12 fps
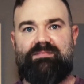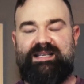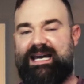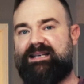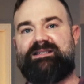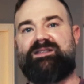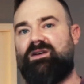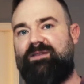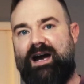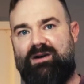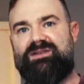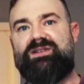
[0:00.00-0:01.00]
Yes, the
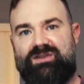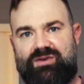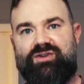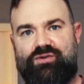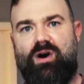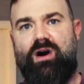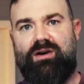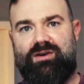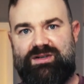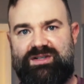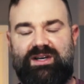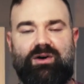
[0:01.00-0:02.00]
viruses are
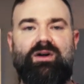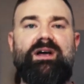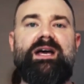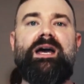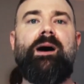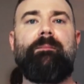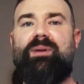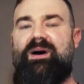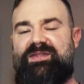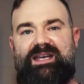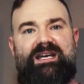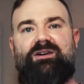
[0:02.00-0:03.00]
stronger still,
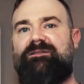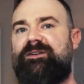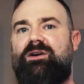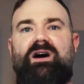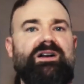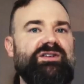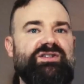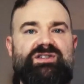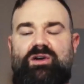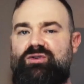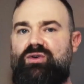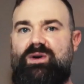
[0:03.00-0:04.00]
but the interferon is
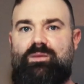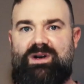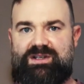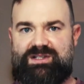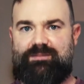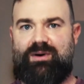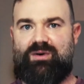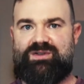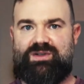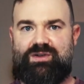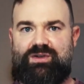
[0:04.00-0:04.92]
still doing what it's supposed to